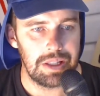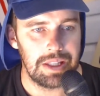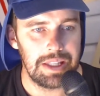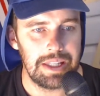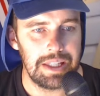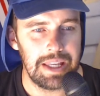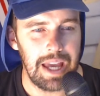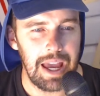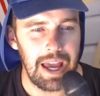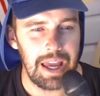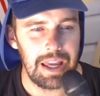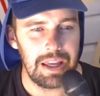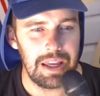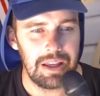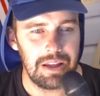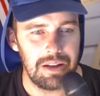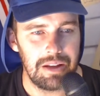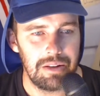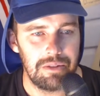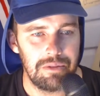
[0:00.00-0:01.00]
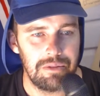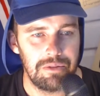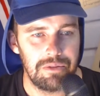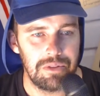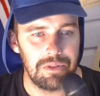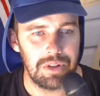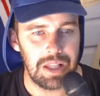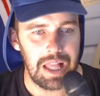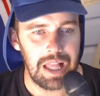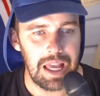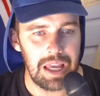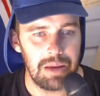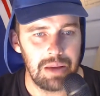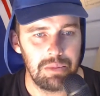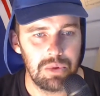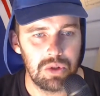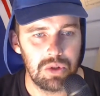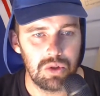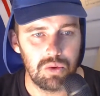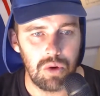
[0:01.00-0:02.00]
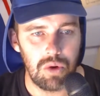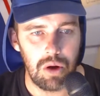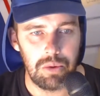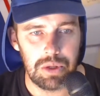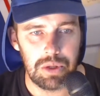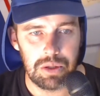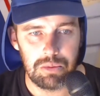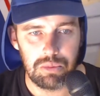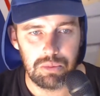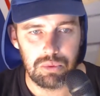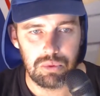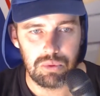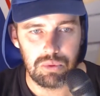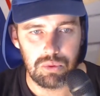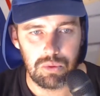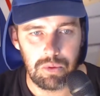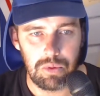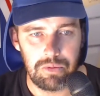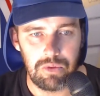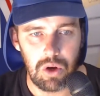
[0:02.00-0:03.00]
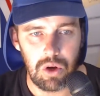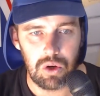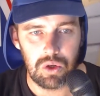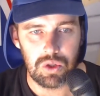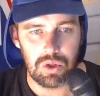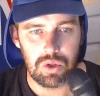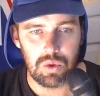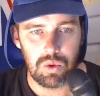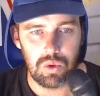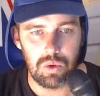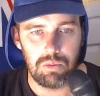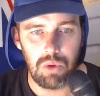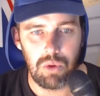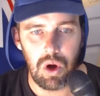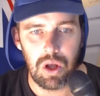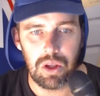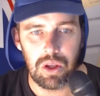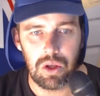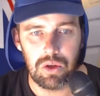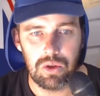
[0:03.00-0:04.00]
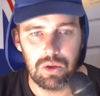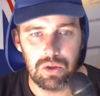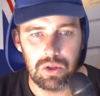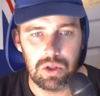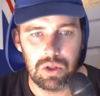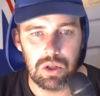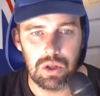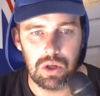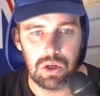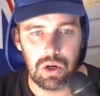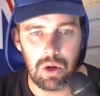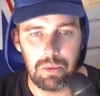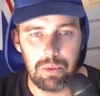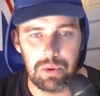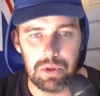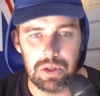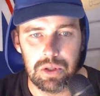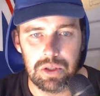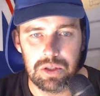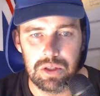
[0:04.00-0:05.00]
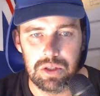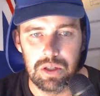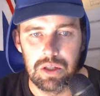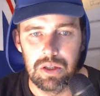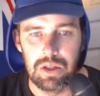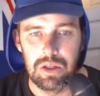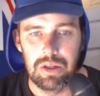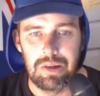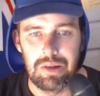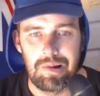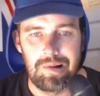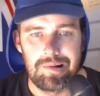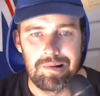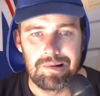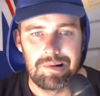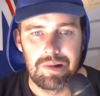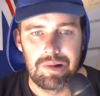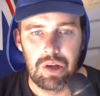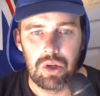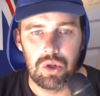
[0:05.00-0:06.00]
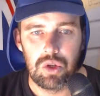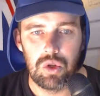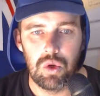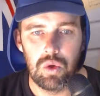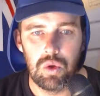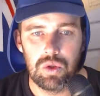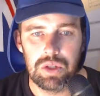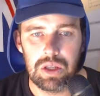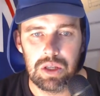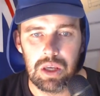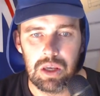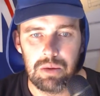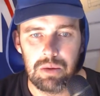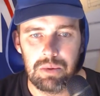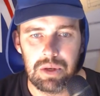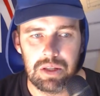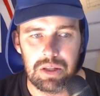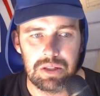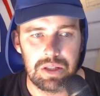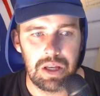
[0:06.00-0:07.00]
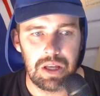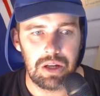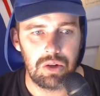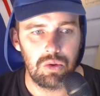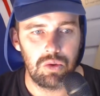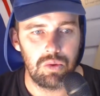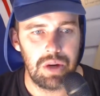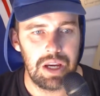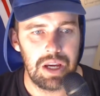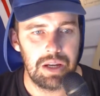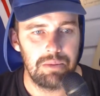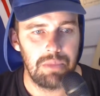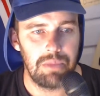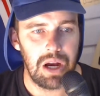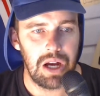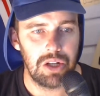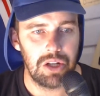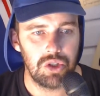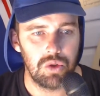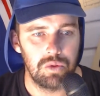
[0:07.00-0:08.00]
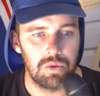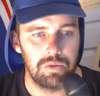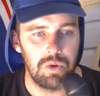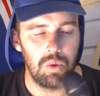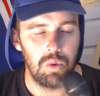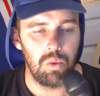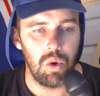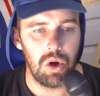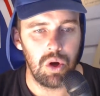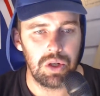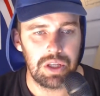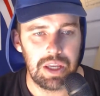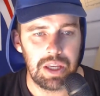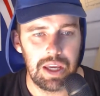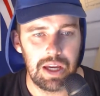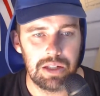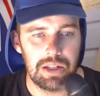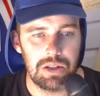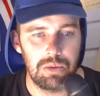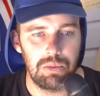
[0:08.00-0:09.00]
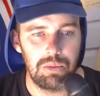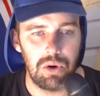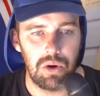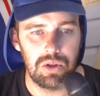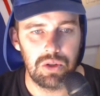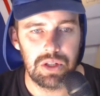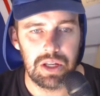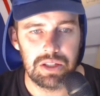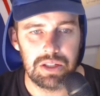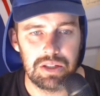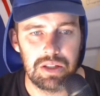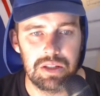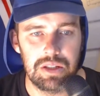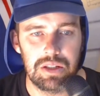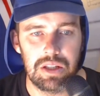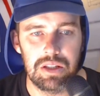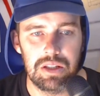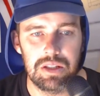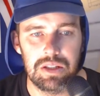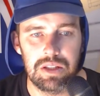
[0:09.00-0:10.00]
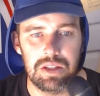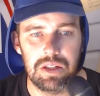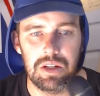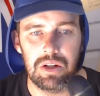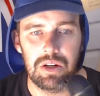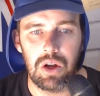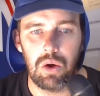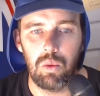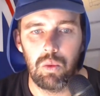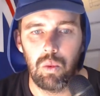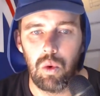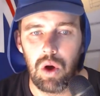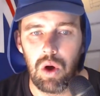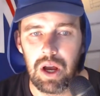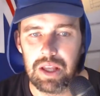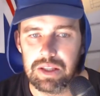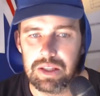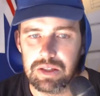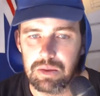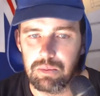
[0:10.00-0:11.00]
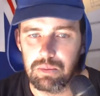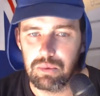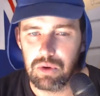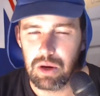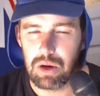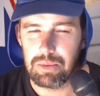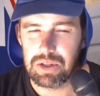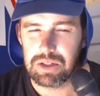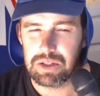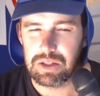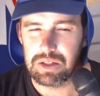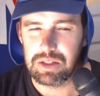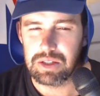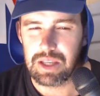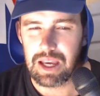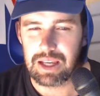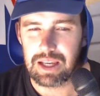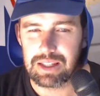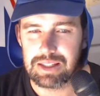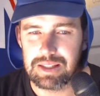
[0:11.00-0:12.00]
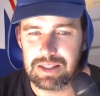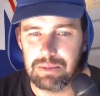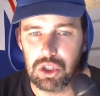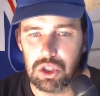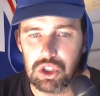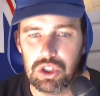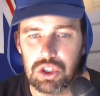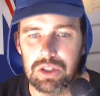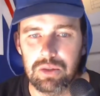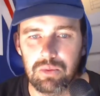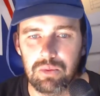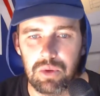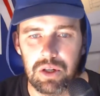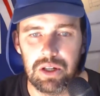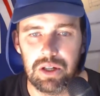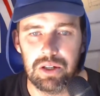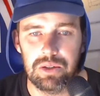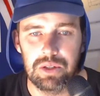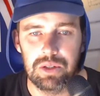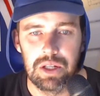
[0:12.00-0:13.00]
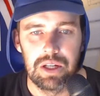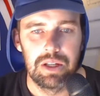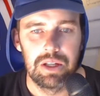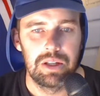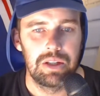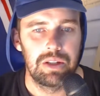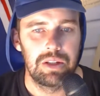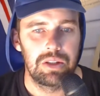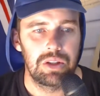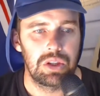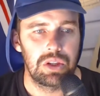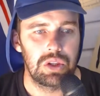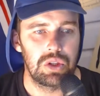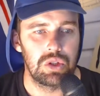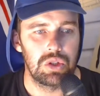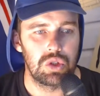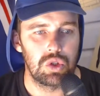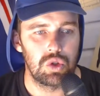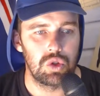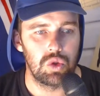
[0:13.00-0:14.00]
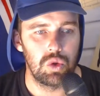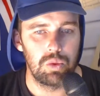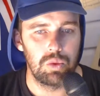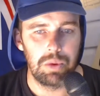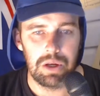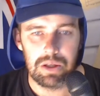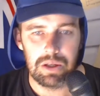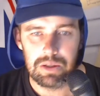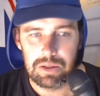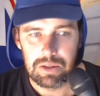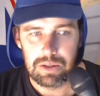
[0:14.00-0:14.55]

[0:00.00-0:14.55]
gay flame-throwing provocateur Milo Yiannopoulos, using him as their grand marshal for what counter-protesters considered a white supremacist exhibition. Wow. The Super